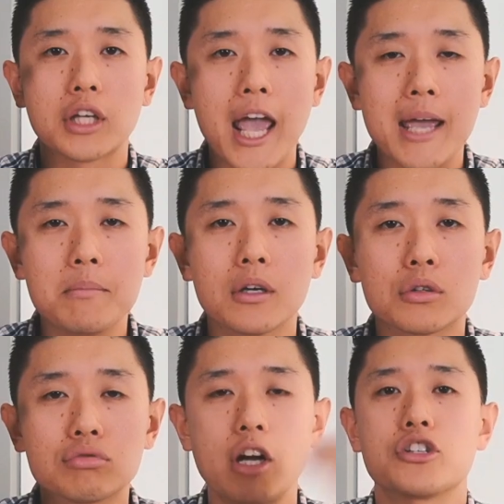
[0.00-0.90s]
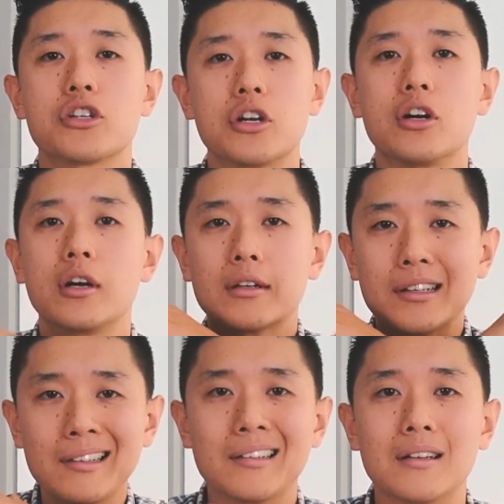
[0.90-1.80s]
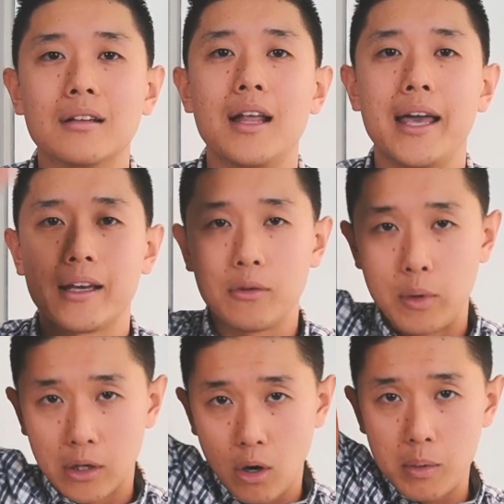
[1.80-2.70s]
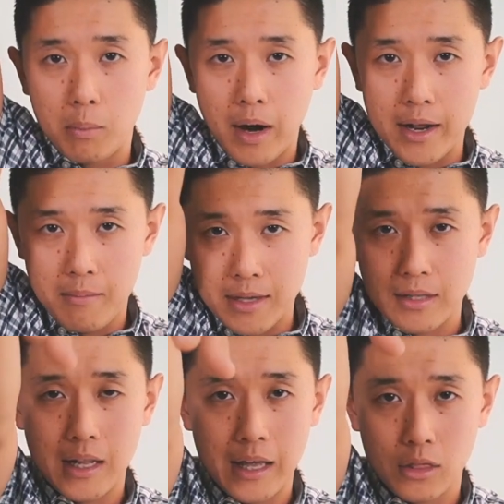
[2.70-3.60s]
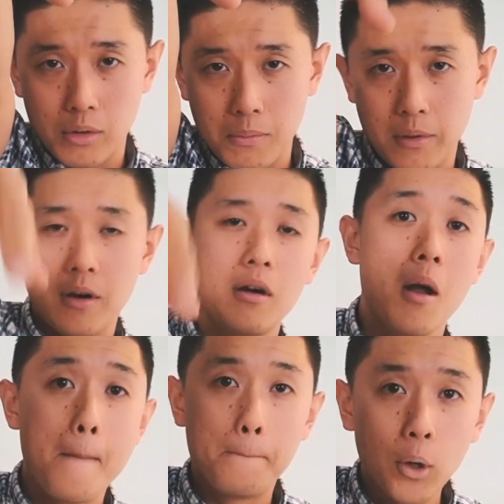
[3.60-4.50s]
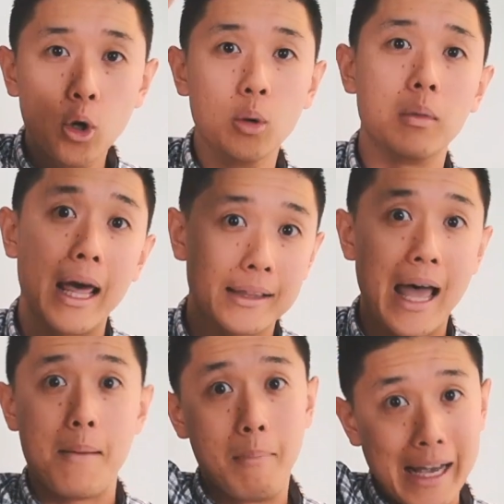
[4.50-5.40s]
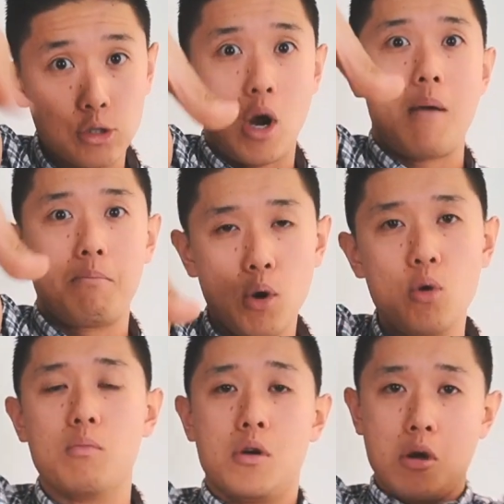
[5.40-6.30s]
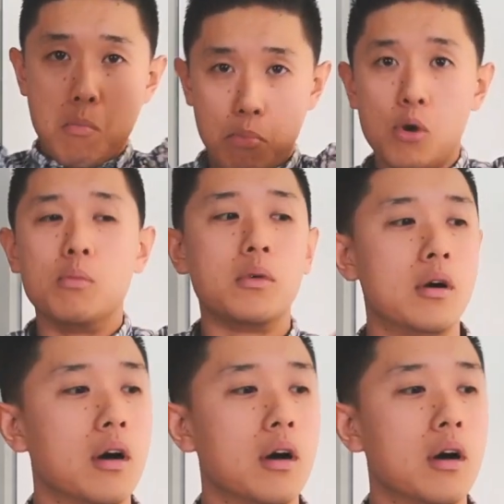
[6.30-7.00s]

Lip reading: game crusher. Like when Kobe Bryant makes that like 3-pointer, boom, like that, mic drop, boom, boom.